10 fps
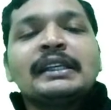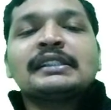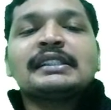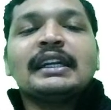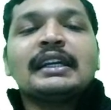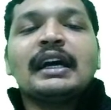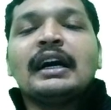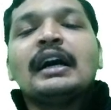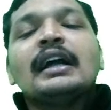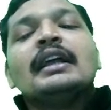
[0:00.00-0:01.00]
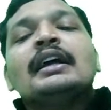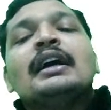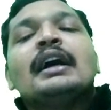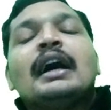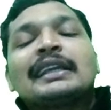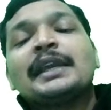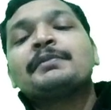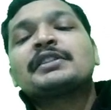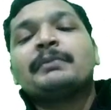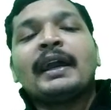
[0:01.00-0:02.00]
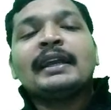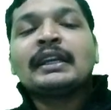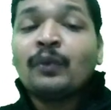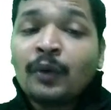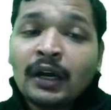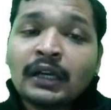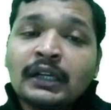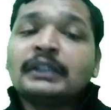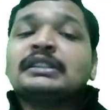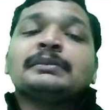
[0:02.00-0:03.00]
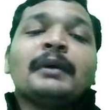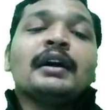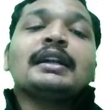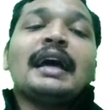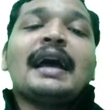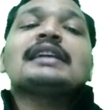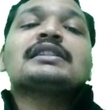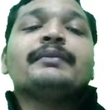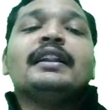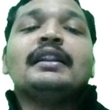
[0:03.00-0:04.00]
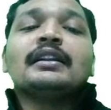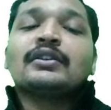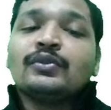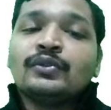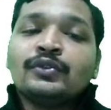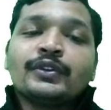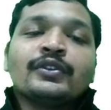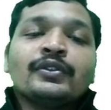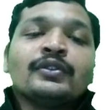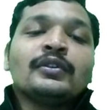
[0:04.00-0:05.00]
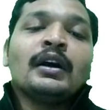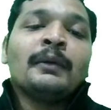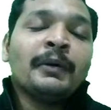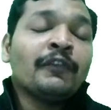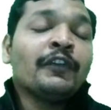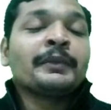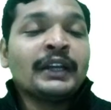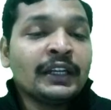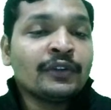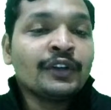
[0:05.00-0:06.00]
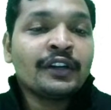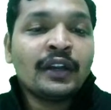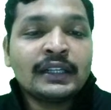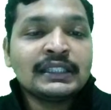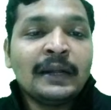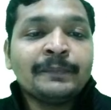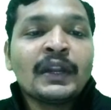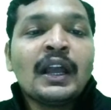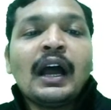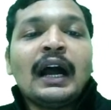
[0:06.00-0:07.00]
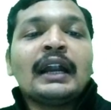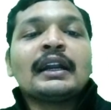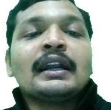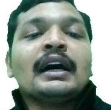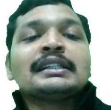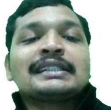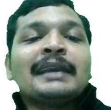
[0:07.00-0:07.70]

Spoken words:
said, keep smiling, work smart as well to perform really good in your exam, and stay